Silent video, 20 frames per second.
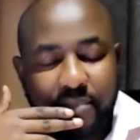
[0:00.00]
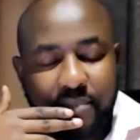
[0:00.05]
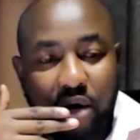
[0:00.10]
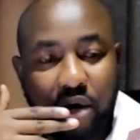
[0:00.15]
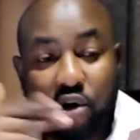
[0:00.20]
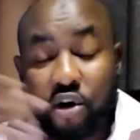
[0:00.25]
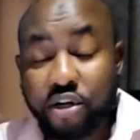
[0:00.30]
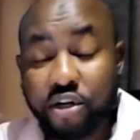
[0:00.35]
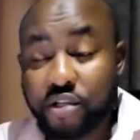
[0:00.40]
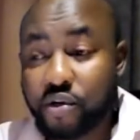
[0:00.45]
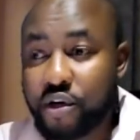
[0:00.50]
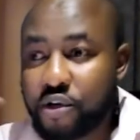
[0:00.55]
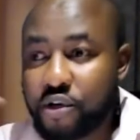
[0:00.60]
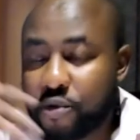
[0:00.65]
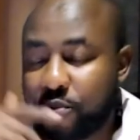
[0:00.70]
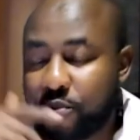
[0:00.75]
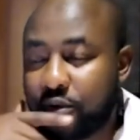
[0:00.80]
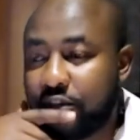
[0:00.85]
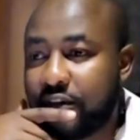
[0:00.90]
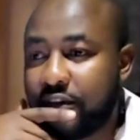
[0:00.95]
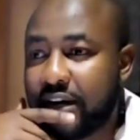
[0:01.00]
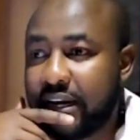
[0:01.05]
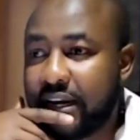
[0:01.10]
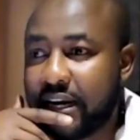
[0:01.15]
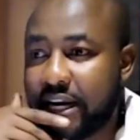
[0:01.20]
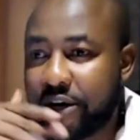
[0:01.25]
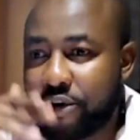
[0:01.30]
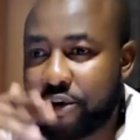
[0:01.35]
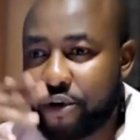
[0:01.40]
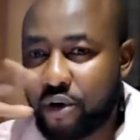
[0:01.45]
God is going to provide.
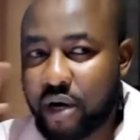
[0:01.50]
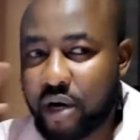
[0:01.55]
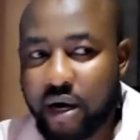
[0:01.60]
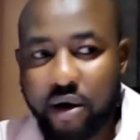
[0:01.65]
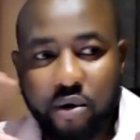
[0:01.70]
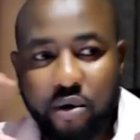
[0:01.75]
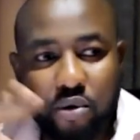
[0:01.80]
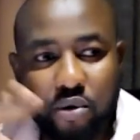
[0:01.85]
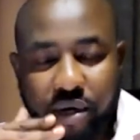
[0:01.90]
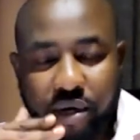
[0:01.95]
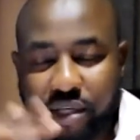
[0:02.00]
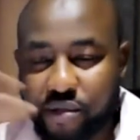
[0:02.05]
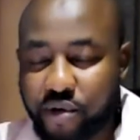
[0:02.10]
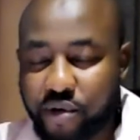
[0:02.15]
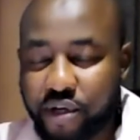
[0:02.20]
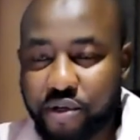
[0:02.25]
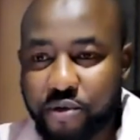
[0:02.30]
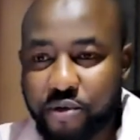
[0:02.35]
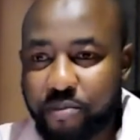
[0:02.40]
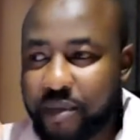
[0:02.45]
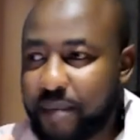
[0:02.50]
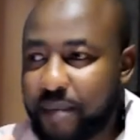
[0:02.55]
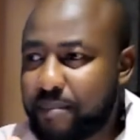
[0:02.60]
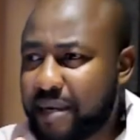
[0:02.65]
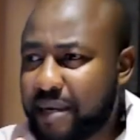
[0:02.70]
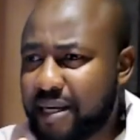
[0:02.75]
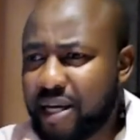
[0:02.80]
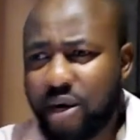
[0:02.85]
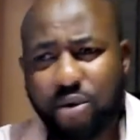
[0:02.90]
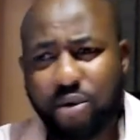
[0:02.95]
I don't know how it's going to be,
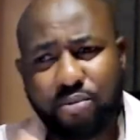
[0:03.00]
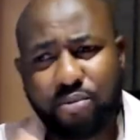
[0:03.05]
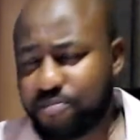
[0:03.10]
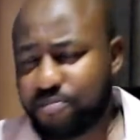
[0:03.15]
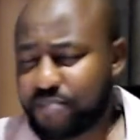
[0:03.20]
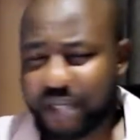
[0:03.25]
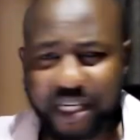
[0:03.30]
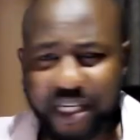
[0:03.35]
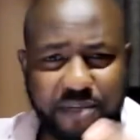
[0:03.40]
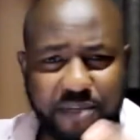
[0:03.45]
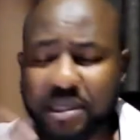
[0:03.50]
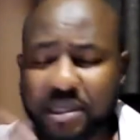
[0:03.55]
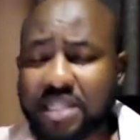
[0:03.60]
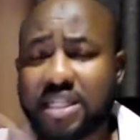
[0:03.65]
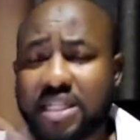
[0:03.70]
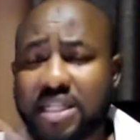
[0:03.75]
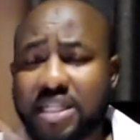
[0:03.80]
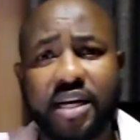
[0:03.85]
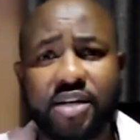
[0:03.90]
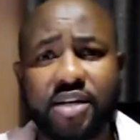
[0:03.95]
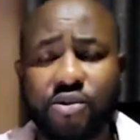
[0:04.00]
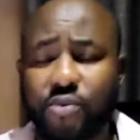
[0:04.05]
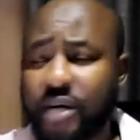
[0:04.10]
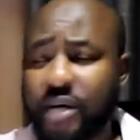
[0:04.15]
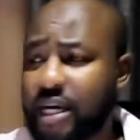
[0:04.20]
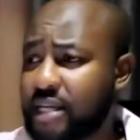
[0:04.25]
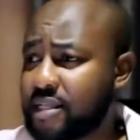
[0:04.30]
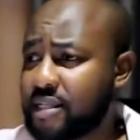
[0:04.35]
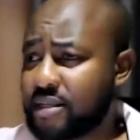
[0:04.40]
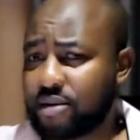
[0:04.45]
but just mysterious
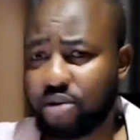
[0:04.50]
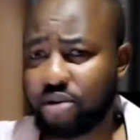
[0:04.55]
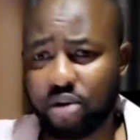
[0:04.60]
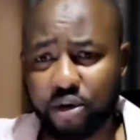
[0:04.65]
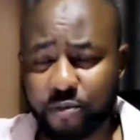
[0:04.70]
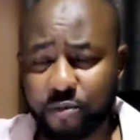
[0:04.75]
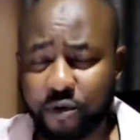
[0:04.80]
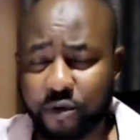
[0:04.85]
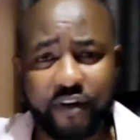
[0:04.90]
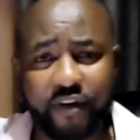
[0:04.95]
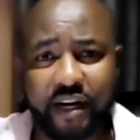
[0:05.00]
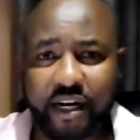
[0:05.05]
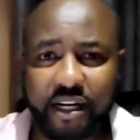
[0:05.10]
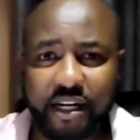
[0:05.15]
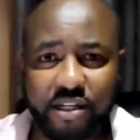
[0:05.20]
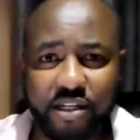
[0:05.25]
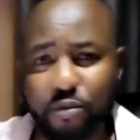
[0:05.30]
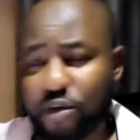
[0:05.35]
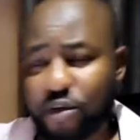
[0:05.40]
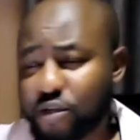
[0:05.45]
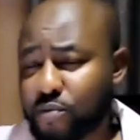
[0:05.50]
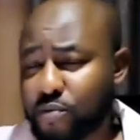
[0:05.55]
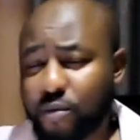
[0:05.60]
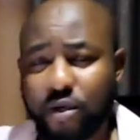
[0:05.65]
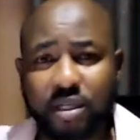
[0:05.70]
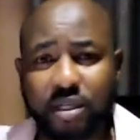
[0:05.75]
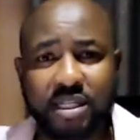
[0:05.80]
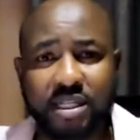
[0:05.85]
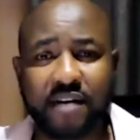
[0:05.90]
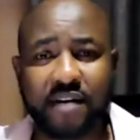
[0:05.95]
ways, God provided
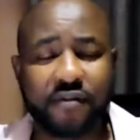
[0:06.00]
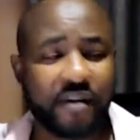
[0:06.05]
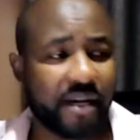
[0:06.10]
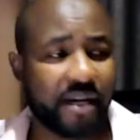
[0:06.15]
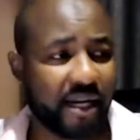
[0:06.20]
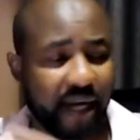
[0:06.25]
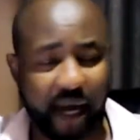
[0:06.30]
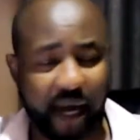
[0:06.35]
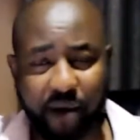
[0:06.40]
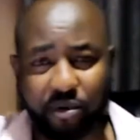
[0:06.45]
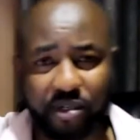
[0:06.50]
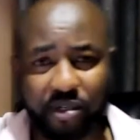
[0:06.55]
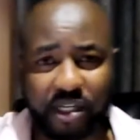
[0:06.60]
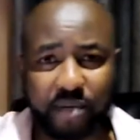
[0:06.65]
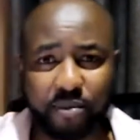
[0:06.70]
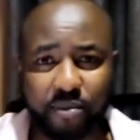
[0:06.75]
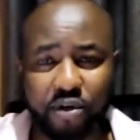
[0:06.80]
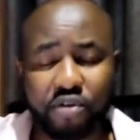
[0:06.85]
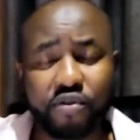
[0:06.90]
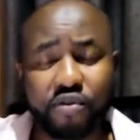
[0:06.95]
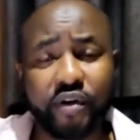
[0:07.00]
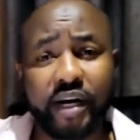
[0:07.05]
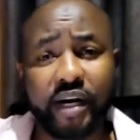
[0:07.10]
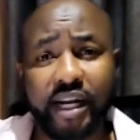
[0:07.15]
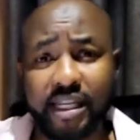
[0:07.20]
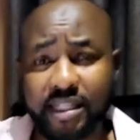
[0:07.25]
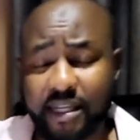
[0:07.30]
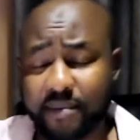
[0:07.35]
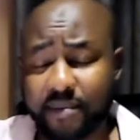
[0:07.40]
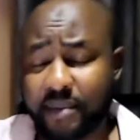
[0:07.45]
small stuff, and I was able to
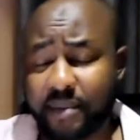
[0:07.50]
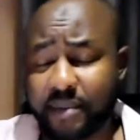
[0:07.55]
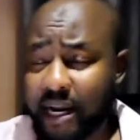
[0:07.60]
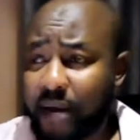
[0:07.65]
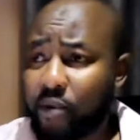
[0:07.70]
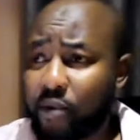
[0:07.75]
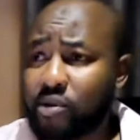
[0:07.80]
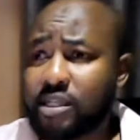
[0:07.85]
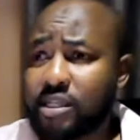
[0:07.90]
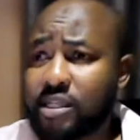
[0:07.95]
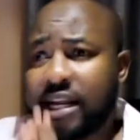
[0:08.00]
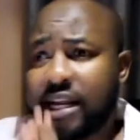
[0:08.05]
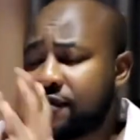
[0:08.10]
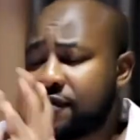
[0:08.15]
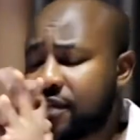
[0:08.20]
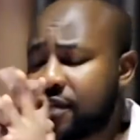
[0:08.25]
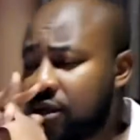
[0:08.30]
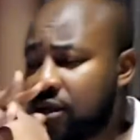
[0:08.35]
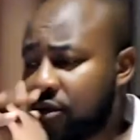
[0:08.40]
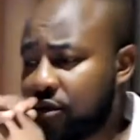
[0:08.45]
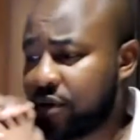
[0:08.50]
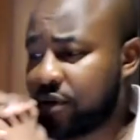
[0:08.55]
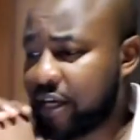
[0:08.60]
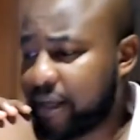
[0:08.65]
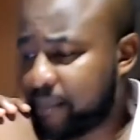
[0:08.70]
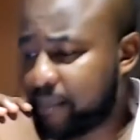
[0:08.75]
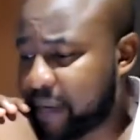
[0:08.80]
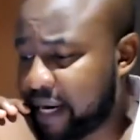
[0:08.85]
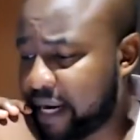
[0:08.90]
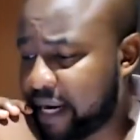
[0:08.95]
release them, and I was left alone in
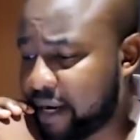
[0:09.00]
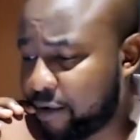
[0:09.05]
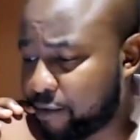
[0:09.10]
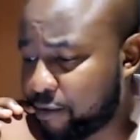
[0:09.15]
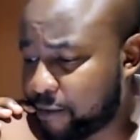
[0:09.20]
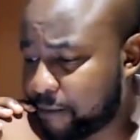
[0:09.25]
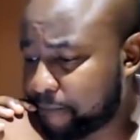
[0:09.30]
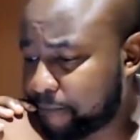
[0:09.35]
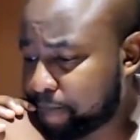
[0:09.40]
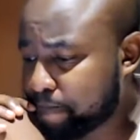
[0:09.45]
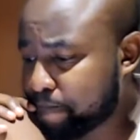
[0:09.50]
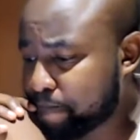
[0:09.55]
my house.